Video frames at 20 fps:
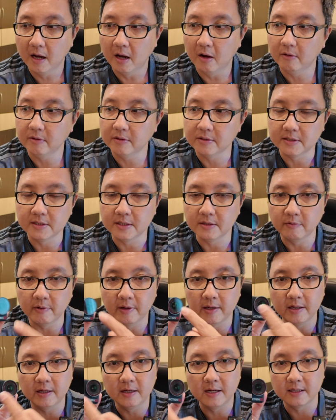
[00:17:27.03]
I want to see
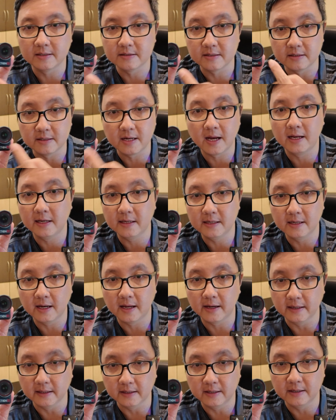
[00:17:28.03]
whether there's a tally
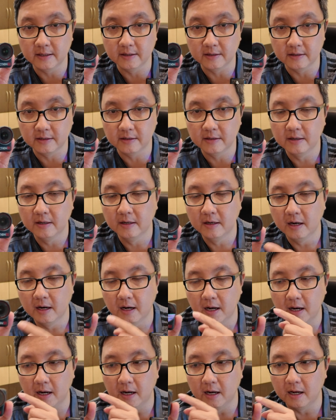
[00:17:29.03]
light here
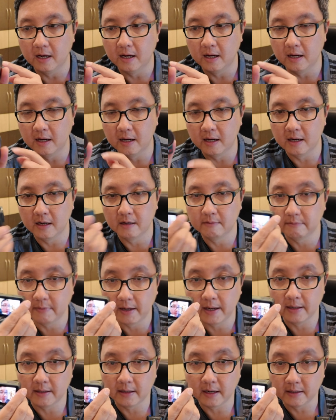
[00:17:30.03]

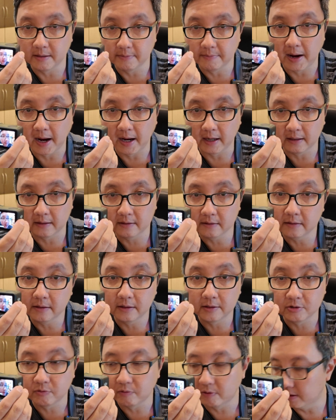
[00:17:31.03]
and at the back
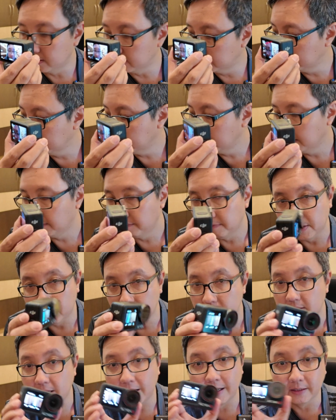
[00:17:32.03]
as well,
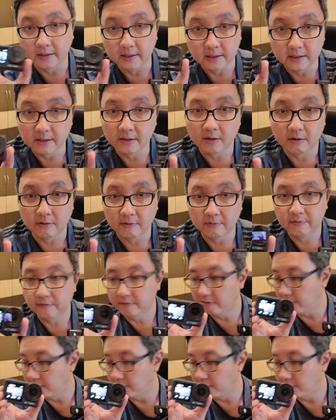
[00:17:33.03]
because I turn it off,